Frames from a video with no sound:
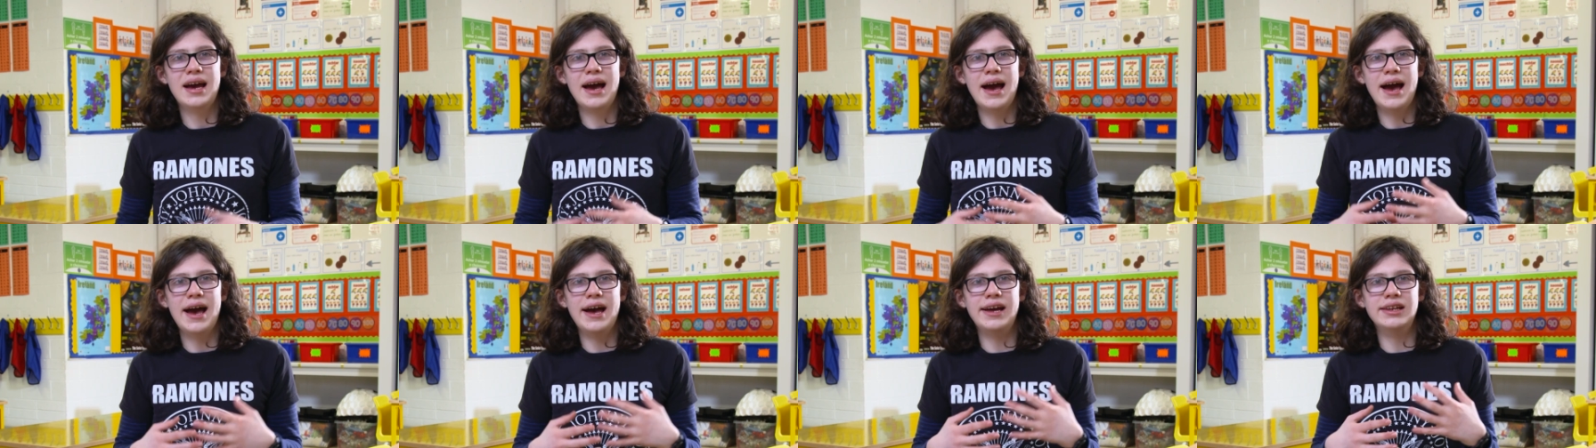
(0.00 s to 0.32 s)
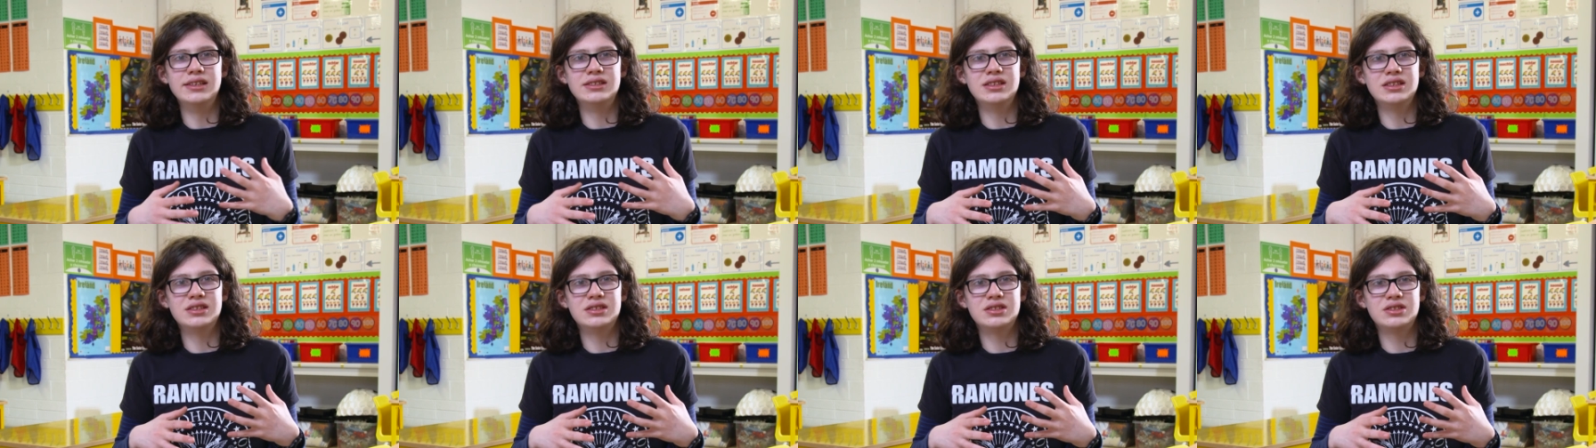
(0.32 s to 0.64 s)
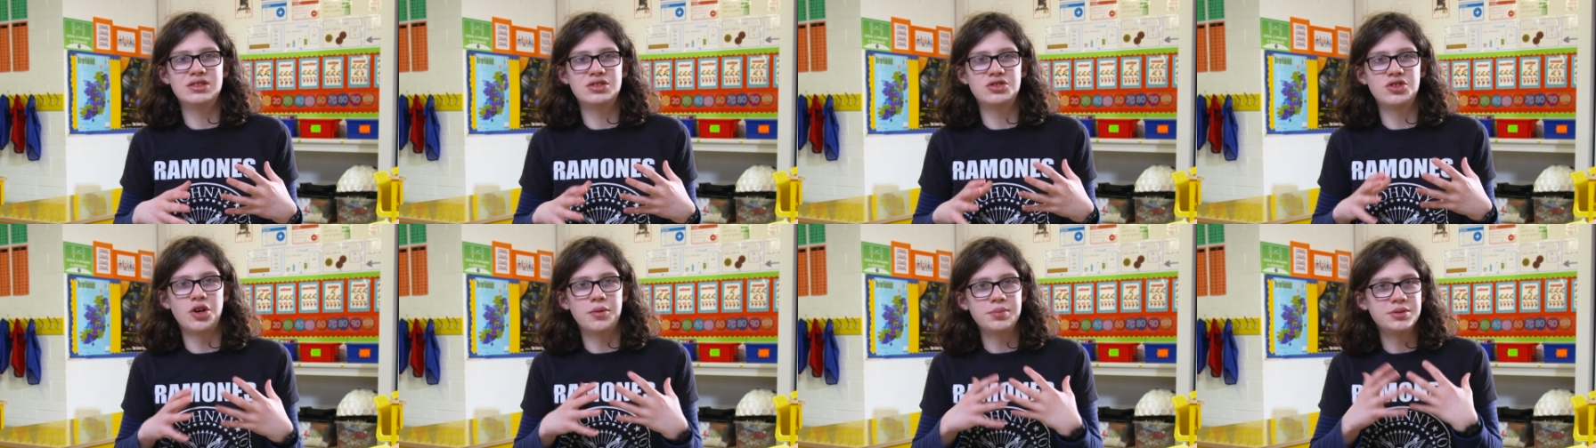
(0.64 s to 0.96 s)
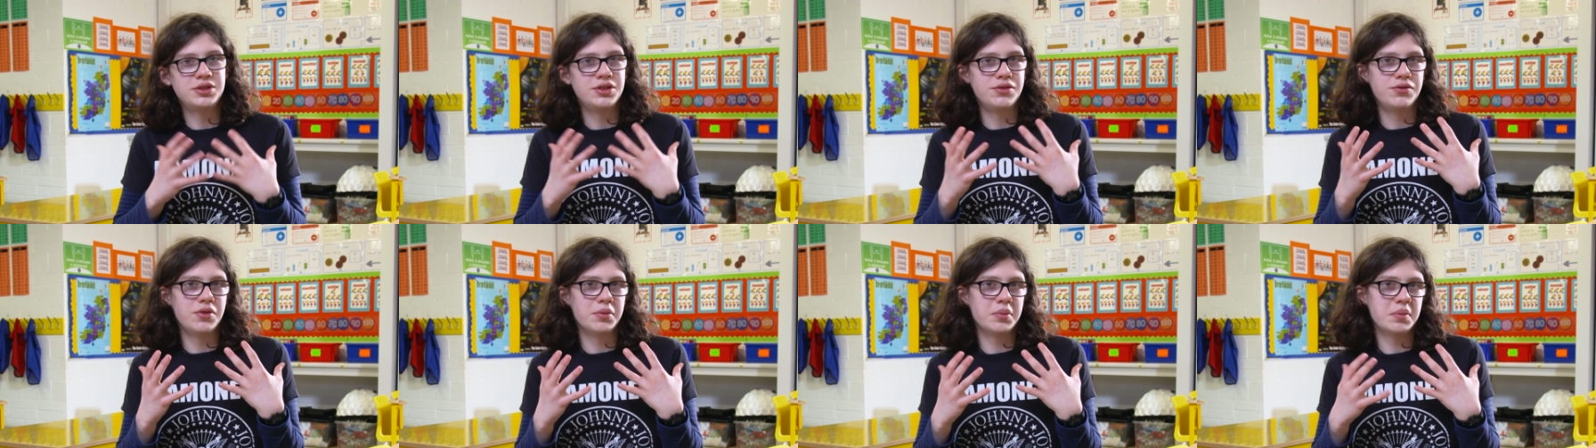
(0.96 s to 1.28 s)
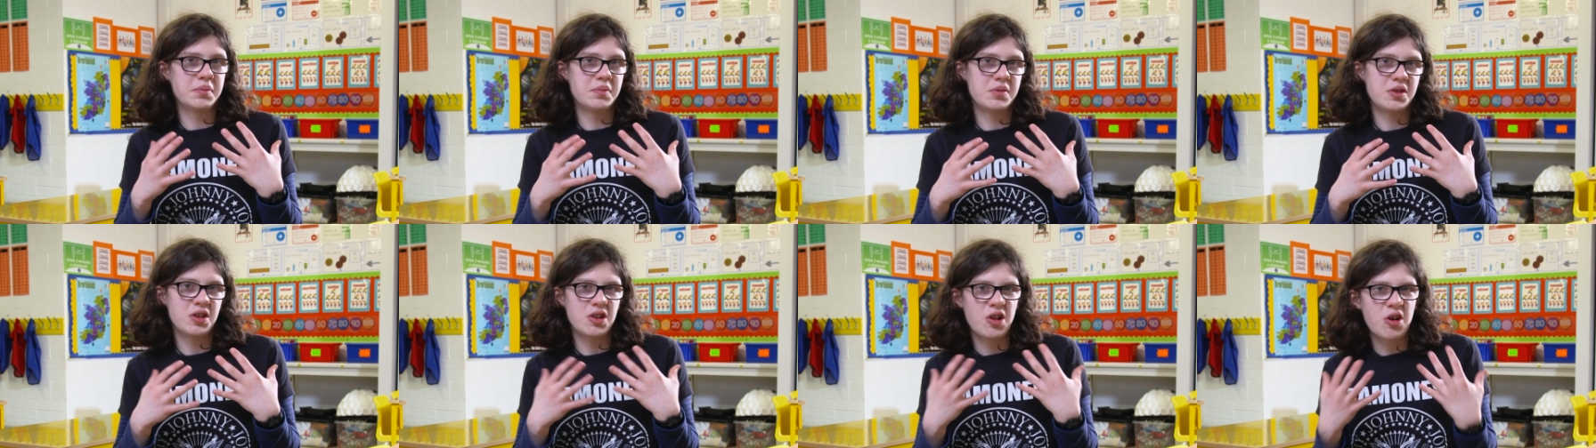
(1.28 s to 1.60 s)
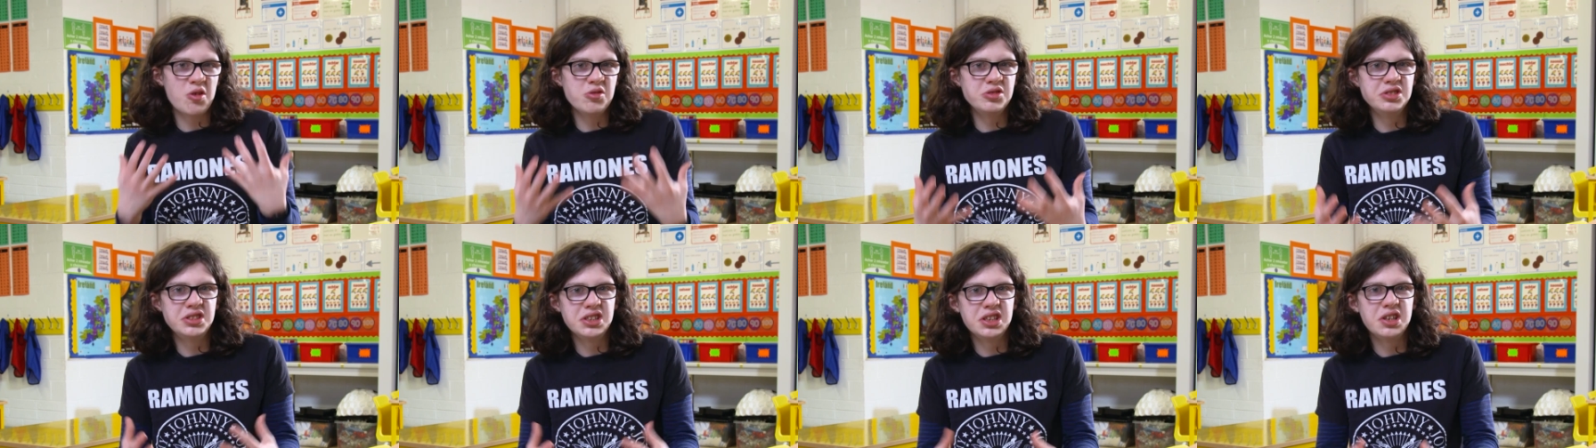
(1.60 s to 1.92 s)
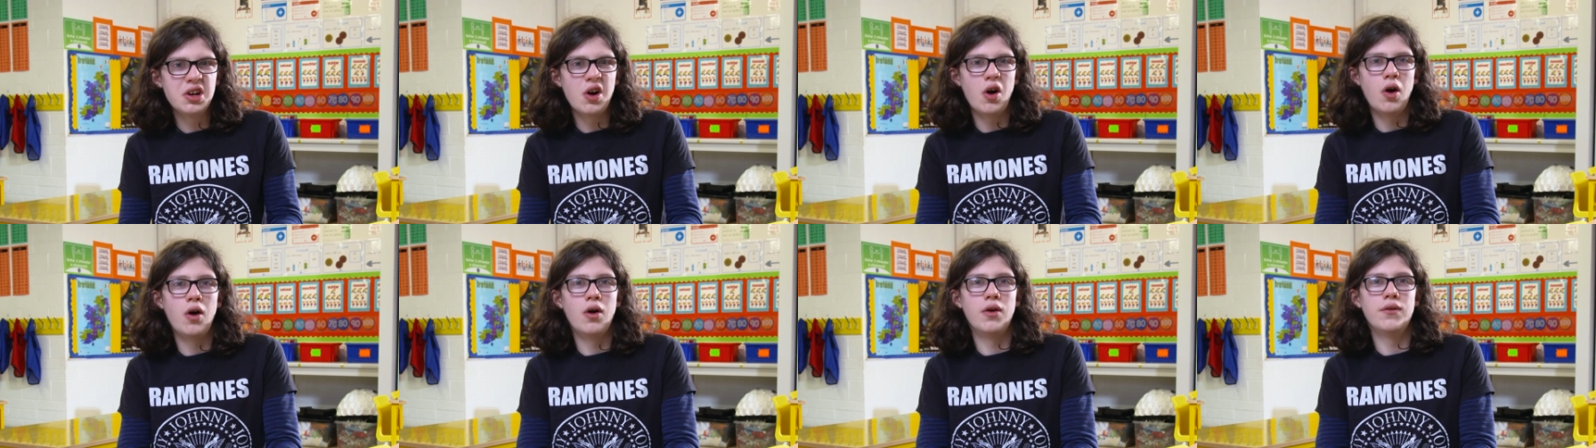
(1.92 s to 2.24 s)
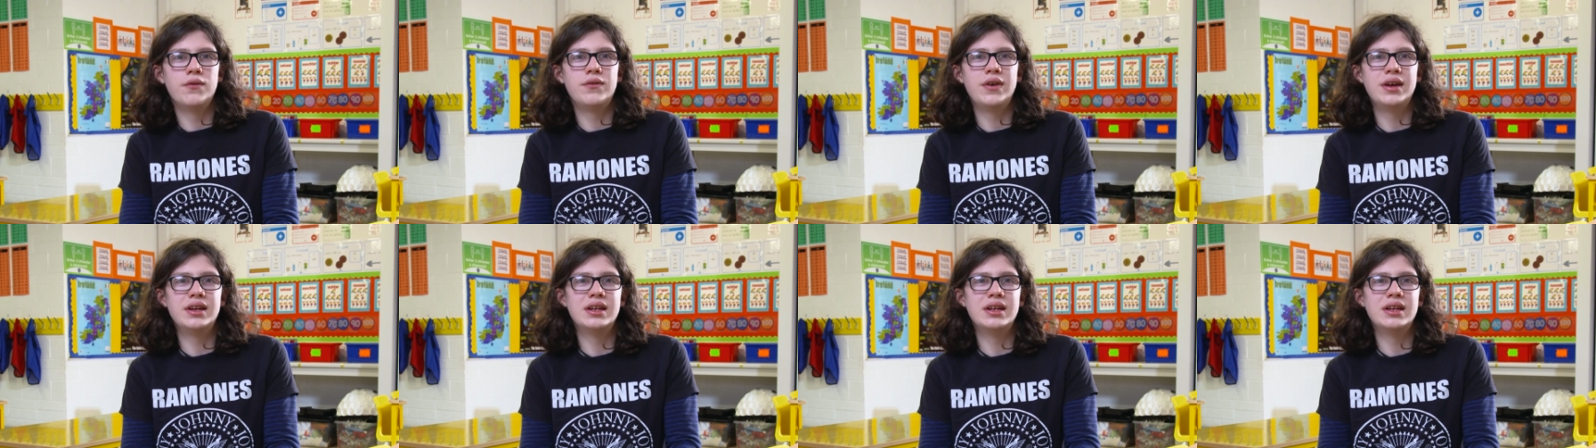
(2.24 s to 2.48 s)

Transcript: and it stops you from closing off